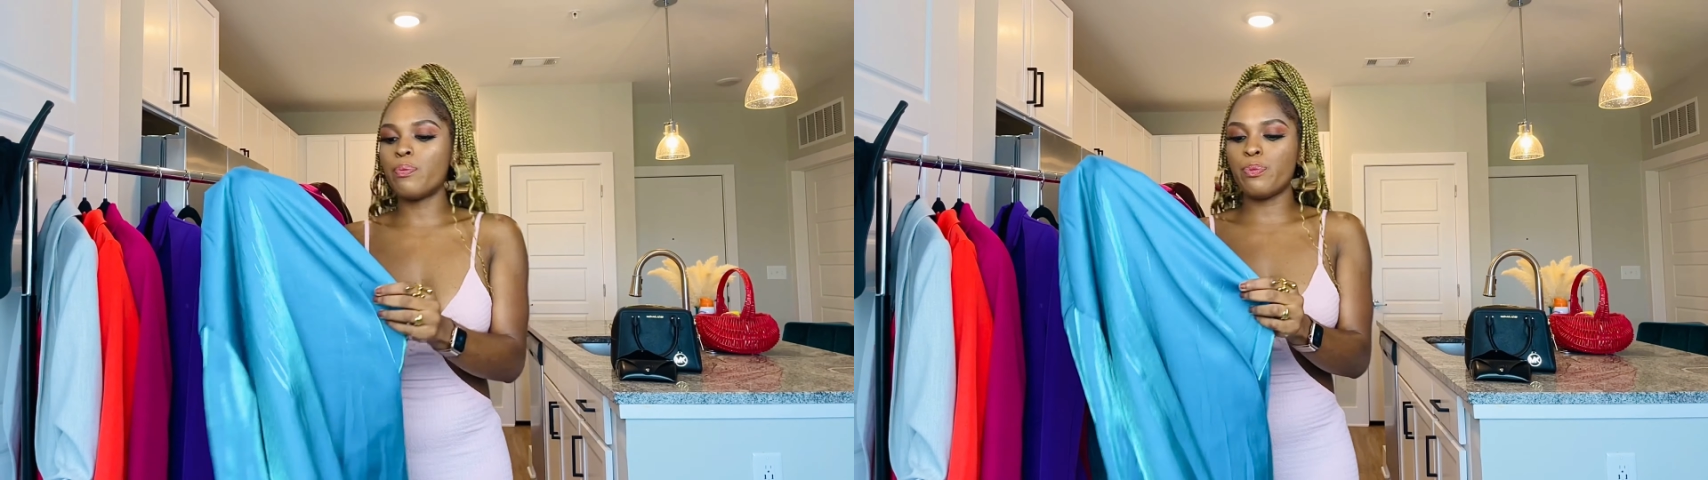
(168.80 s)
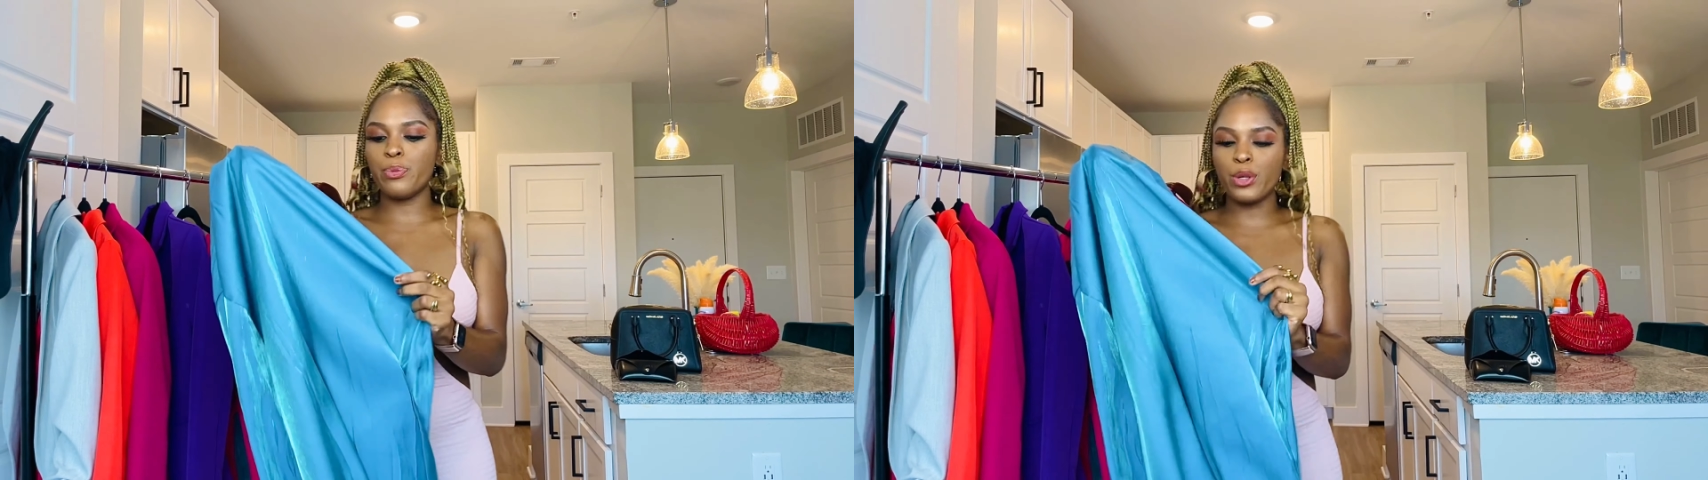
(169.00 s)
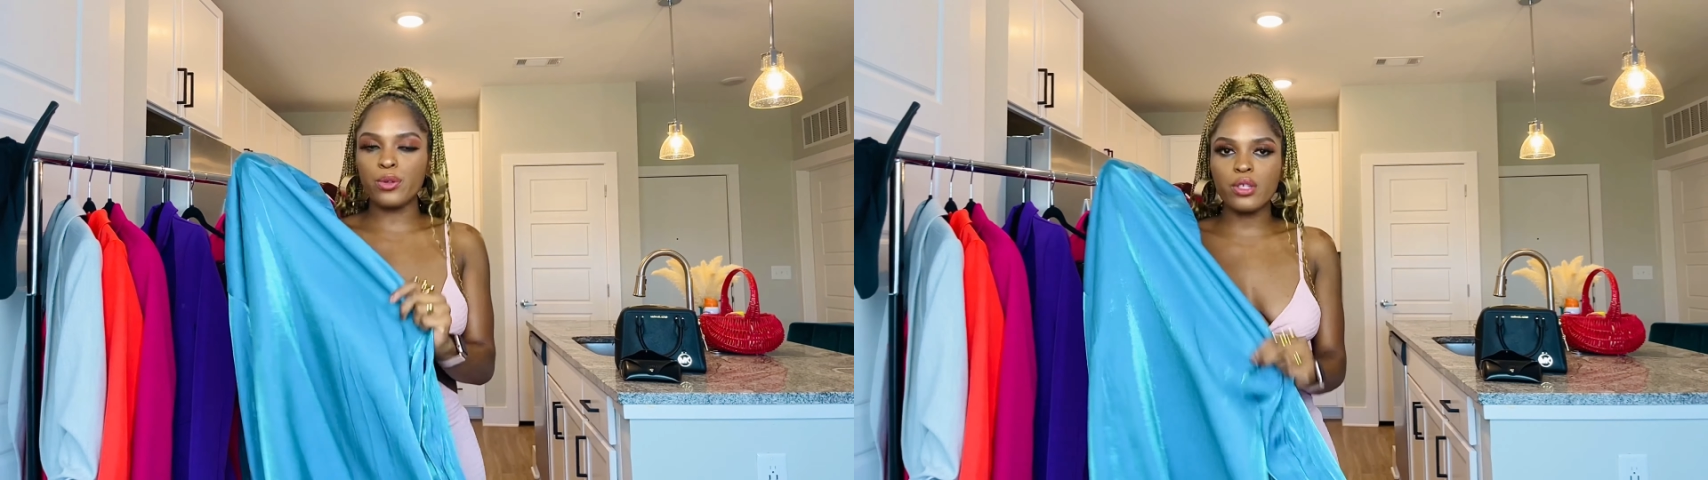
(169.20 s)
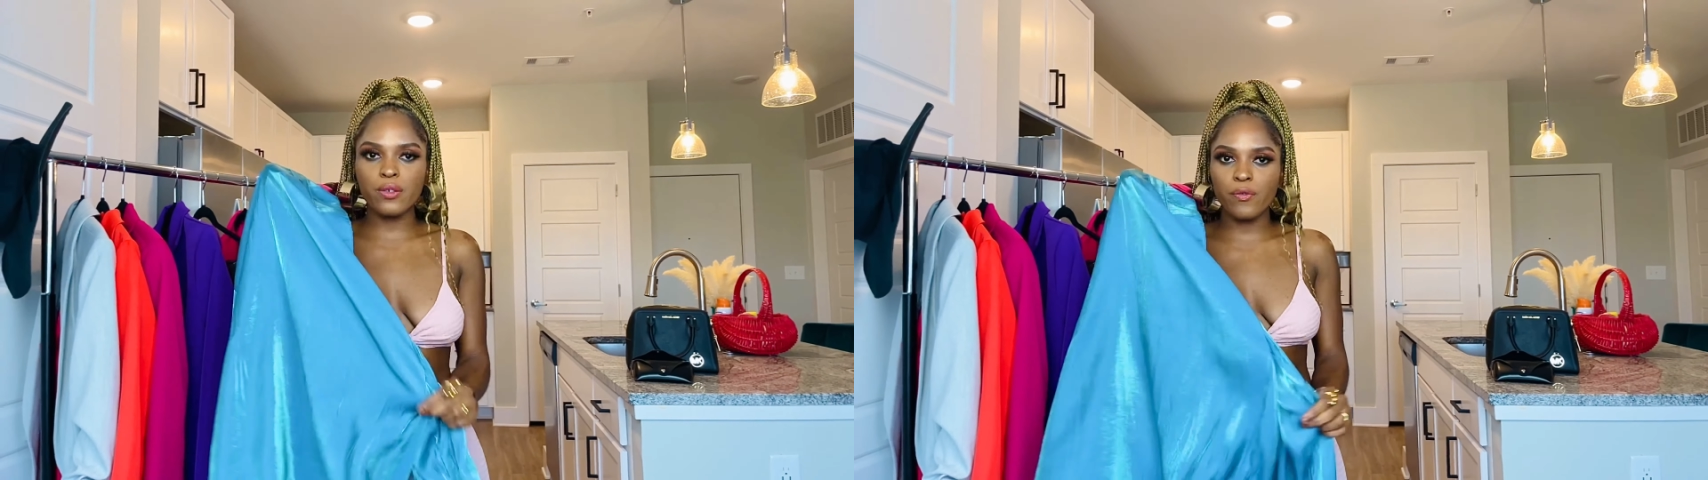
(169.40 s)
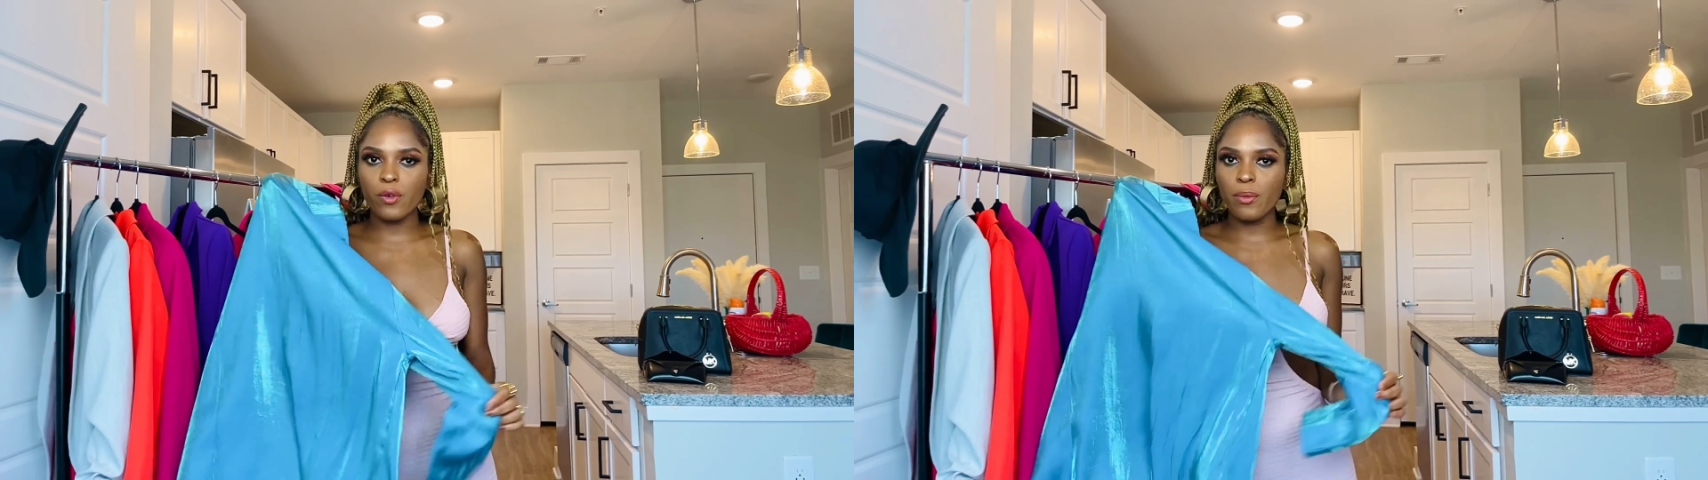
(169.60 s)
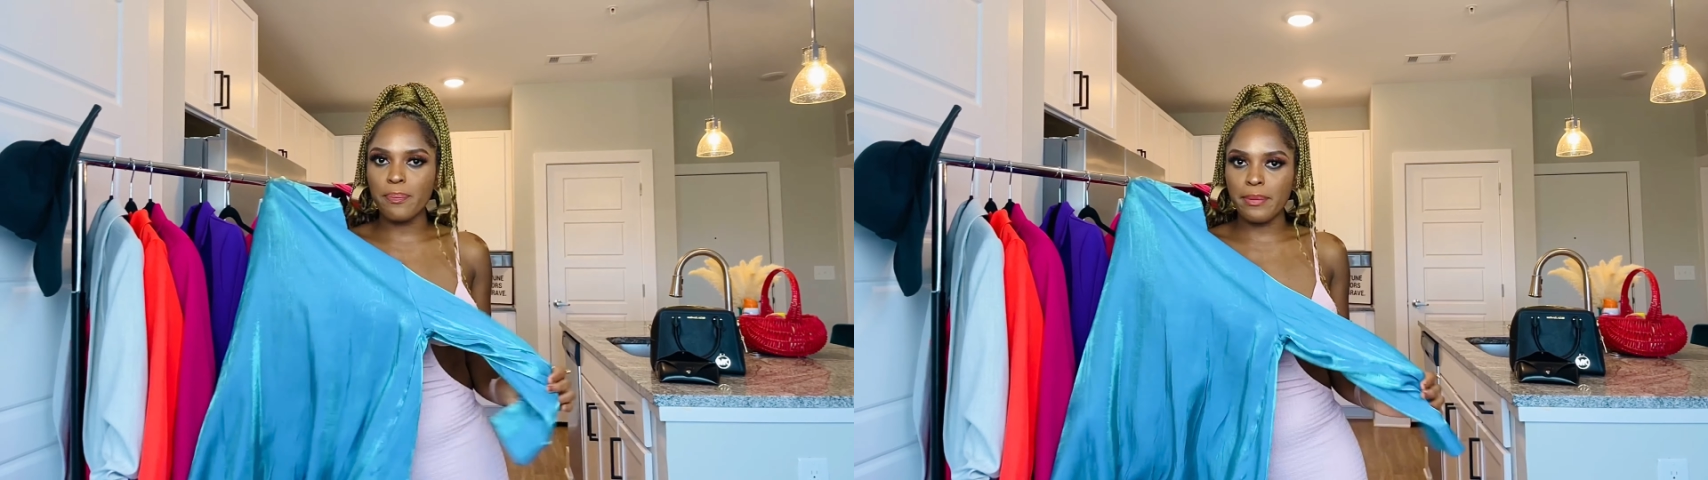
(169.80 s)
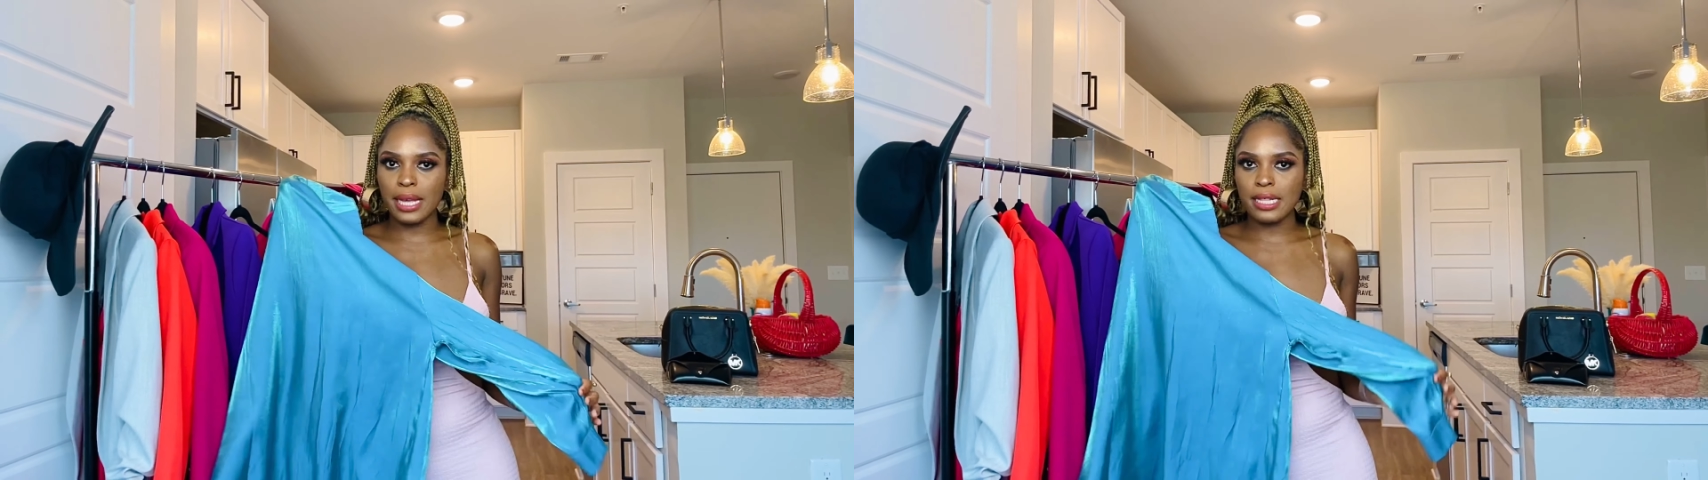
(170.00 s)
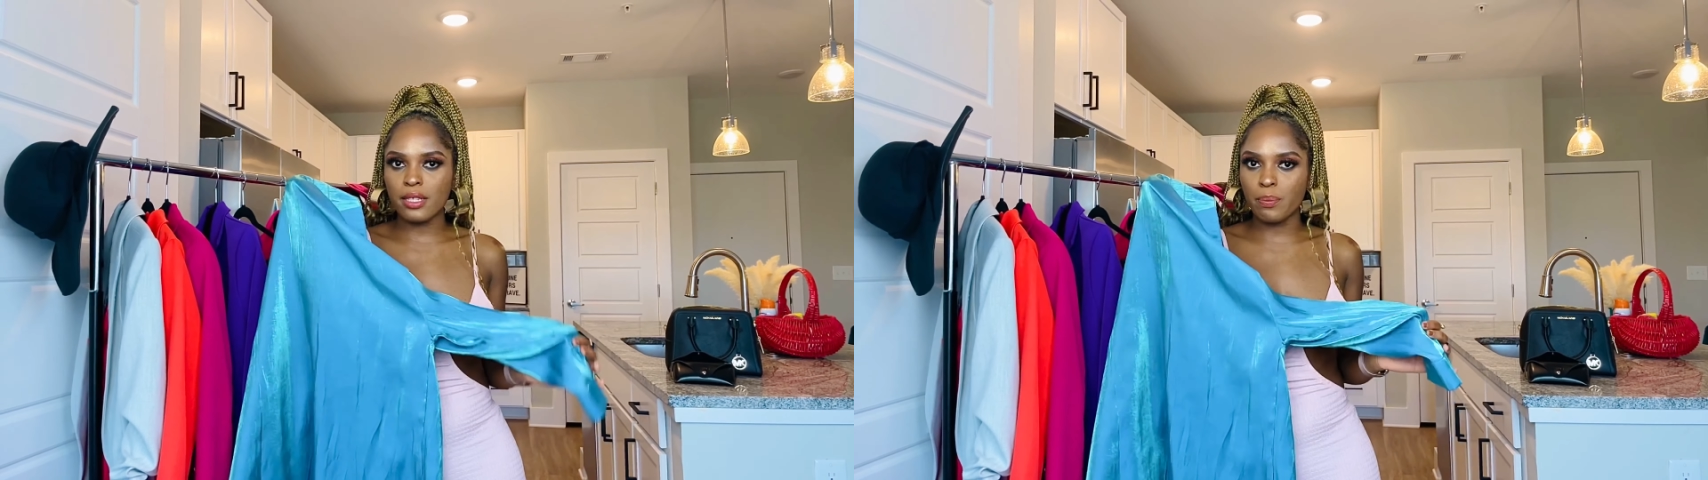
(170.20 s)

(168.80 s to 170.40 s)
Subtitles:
beautiful mint